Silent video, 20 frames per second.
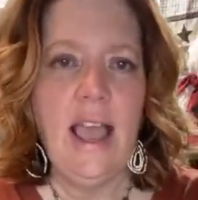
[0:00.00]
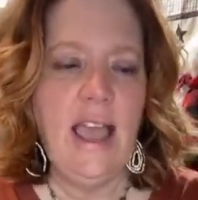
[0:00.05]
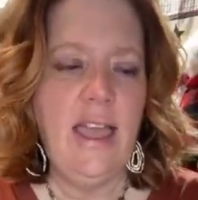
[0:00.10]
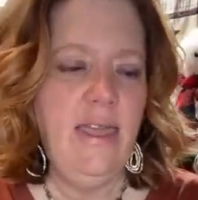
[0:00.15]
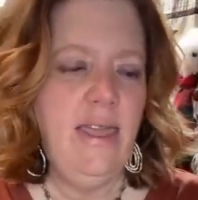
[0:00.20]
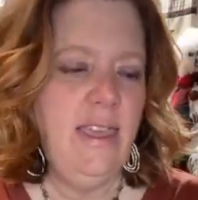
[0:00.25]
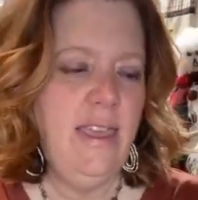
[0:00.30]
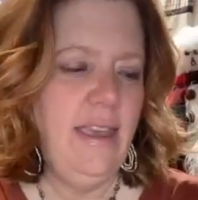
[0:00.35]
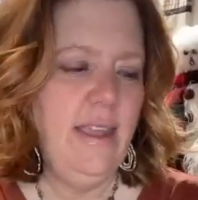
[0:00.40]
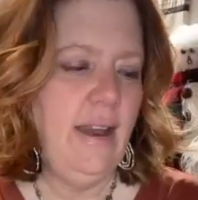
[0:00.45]

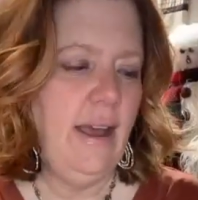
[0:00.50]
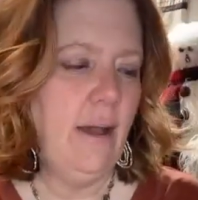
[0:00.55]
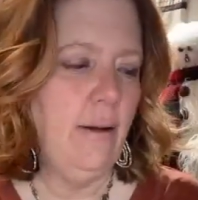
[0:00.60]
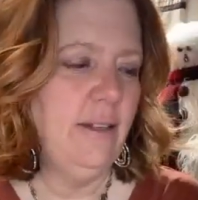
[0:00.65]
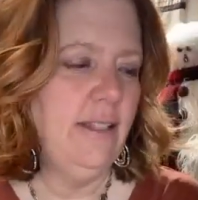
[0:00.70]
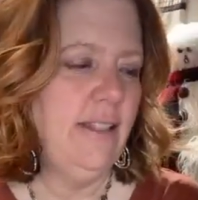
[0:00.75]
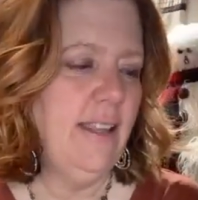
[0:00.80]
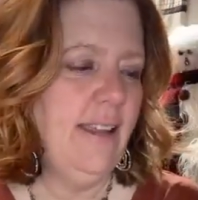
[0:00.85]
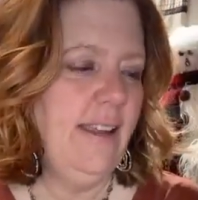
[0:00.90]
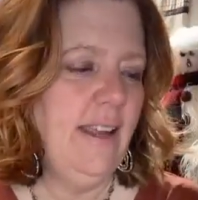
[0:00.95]
And then I
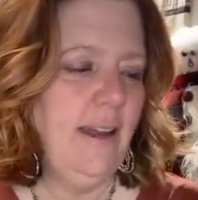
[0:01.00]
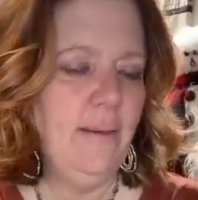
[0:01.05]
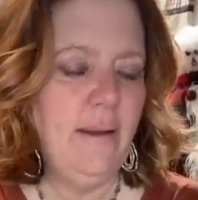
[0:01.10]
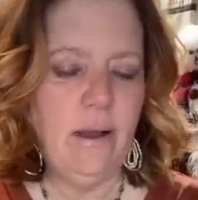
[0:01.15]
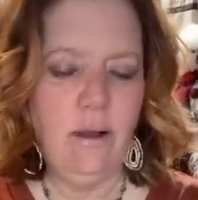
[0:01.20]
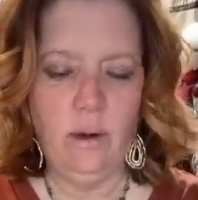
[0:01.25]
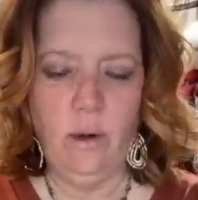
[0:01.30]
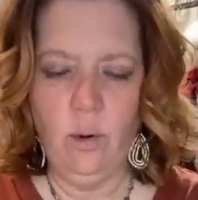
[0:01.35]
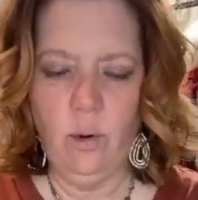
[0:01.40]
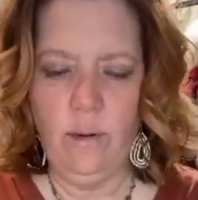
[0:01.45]
was thinking
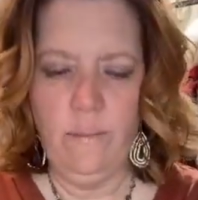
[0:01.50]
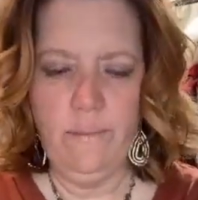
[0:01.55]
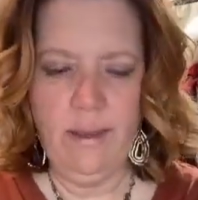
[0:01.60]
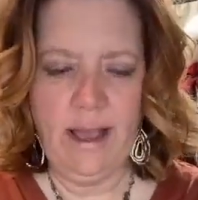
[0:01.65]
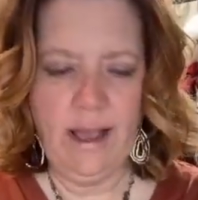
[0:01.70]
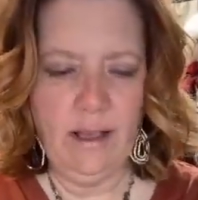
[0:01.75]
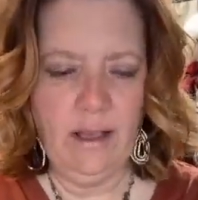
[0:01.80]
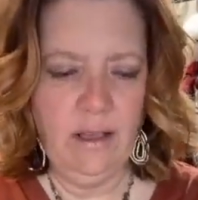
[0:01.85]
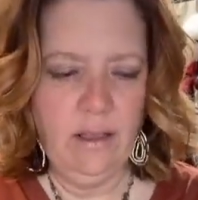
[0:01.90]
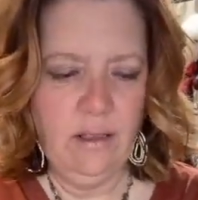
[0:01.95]
about going
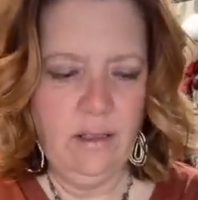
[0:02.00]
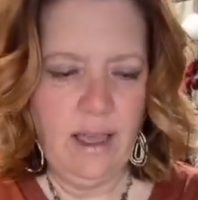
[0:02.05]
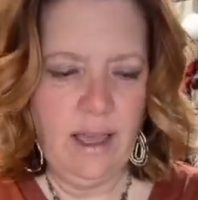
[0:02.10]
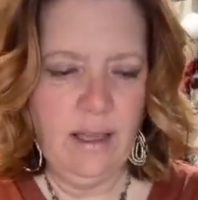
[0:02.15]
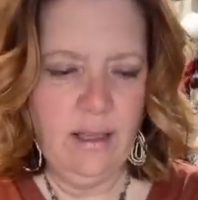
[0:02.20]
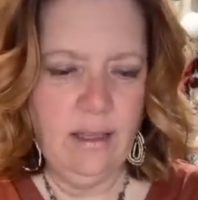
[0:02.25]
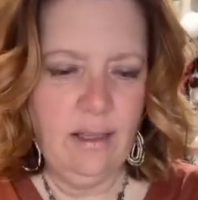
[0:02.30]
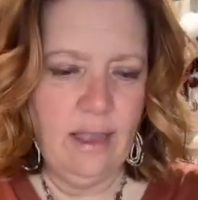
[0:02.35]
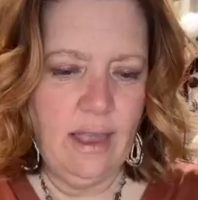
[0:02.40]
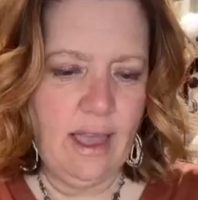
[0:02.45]
back
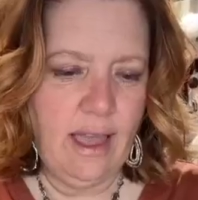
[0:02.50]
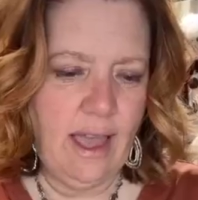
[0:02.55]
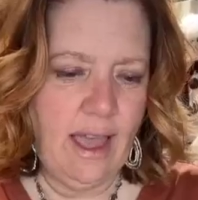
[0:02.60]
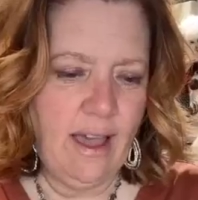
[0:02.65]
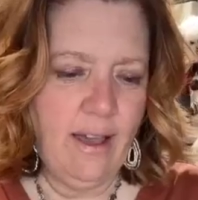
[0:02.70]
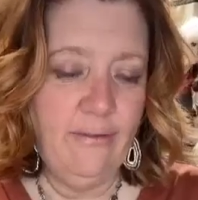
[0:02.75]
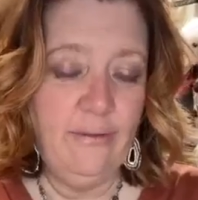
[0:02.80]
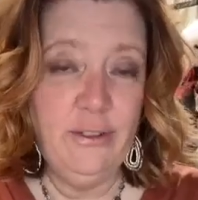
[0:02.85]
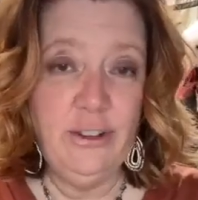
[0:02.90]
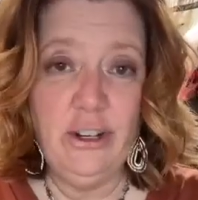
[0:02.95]

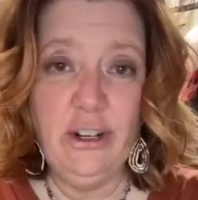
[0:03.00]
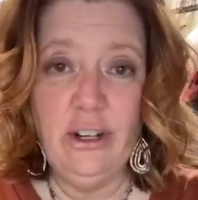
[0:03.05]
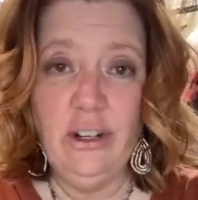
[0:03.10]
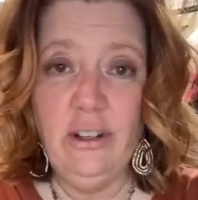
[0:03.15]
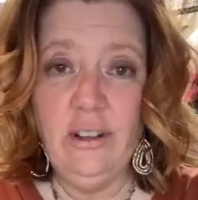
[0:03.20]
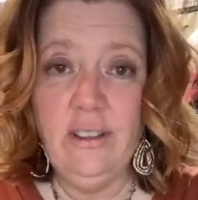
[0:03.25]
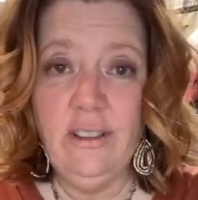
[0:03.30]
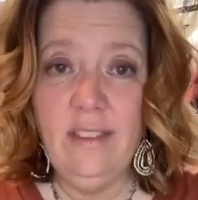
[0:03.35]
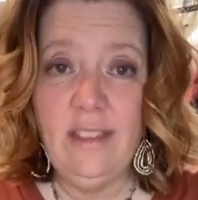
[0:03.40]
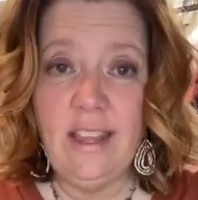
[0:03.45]

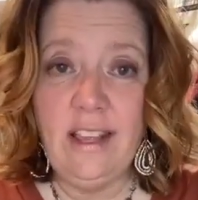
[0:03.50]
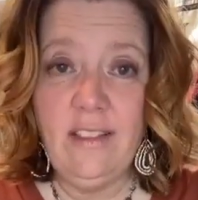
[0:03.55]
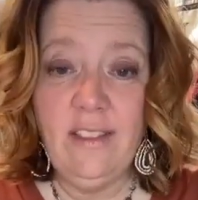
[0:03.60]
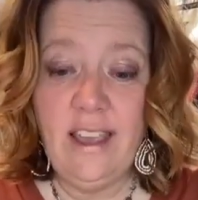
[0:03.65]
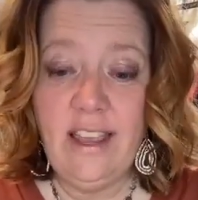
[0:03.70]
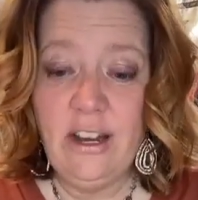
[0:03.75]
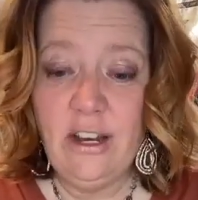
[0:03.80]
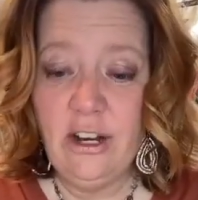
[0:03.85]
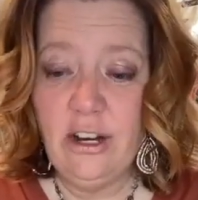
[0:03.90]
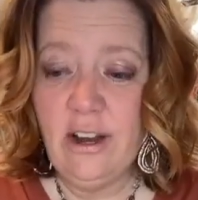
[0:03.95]
after, like
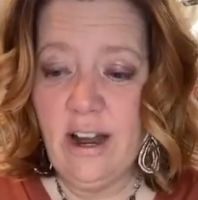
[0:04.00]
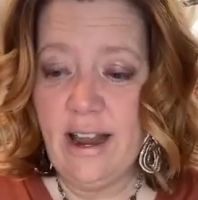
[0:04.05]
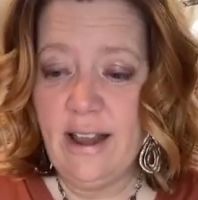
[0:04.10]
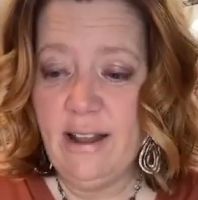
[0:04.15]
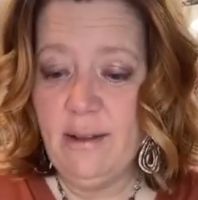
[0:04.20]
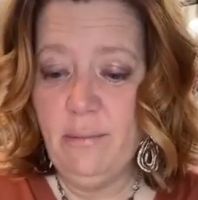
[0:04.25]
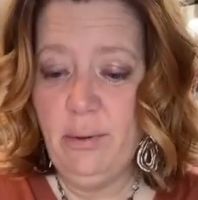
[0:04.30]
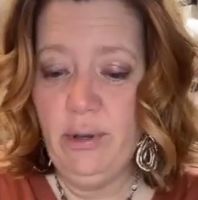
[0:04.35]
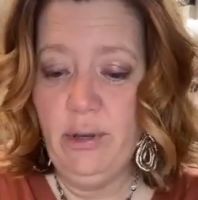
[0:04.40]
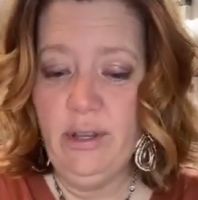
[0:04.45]
later,
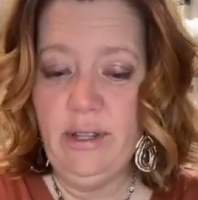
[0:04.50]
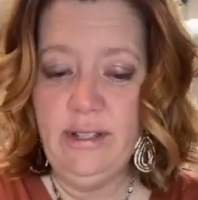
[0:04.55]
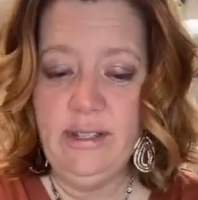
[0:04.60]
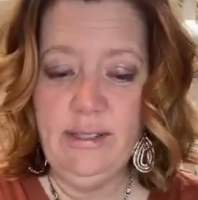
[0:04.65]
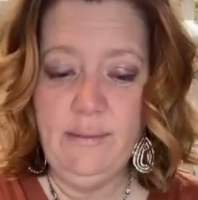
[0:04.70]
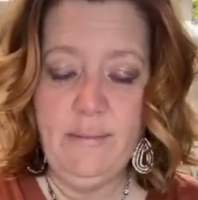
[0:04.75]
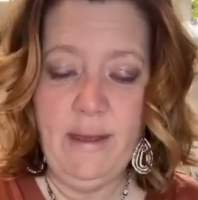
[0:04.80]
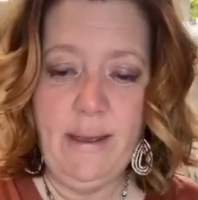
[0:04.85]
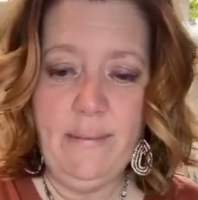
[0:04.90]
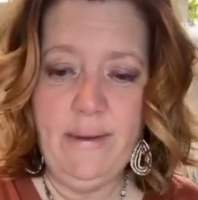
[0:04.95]
and put
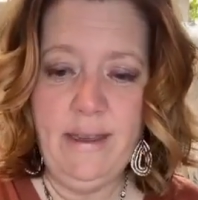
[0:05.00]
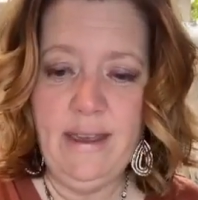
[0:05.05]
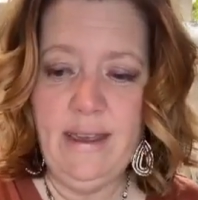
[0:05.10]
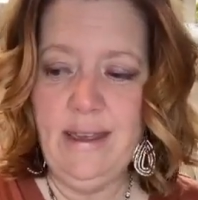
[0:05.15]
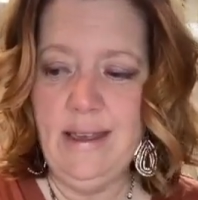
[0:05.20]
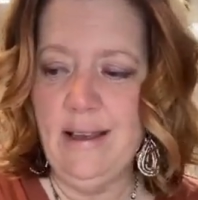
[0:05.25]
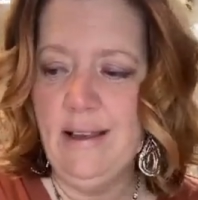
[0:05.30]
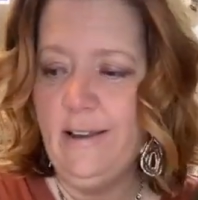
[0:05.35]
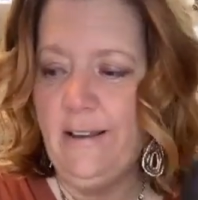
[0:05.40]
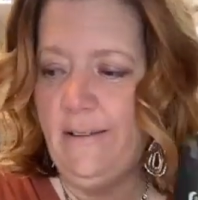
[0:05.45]

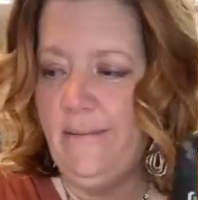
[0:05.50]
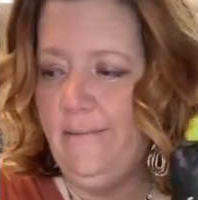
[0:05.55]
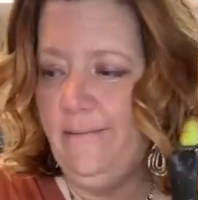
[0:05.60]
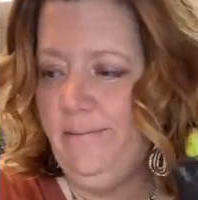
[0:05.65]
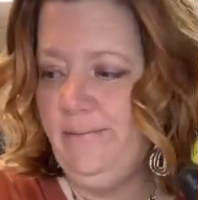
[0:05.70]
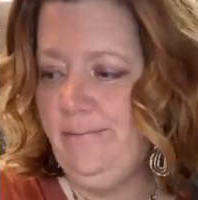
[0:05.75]
maybe